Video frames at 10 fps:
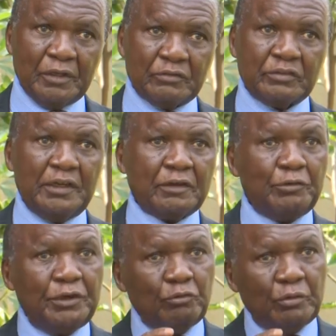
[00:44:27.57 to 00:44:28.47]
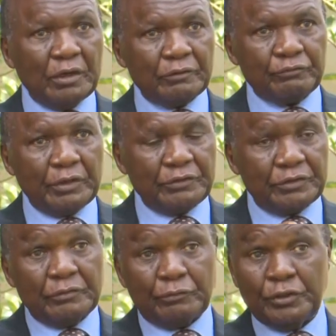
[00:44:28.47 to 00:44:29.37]
It's like when we were
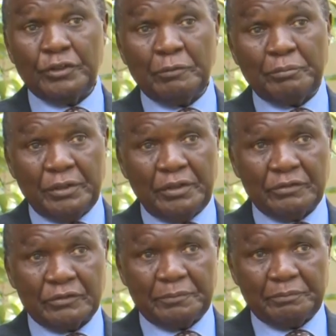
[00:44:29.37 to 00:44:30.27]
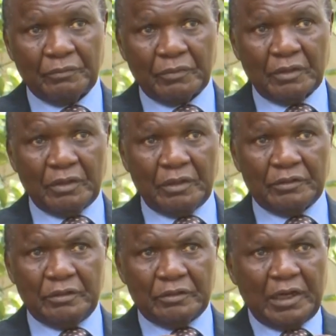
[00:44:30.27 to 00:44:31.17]
fighting for independence.
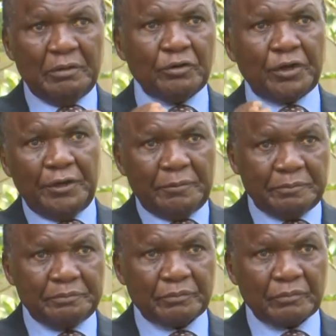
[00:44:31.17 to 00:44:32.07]
Mm. A time came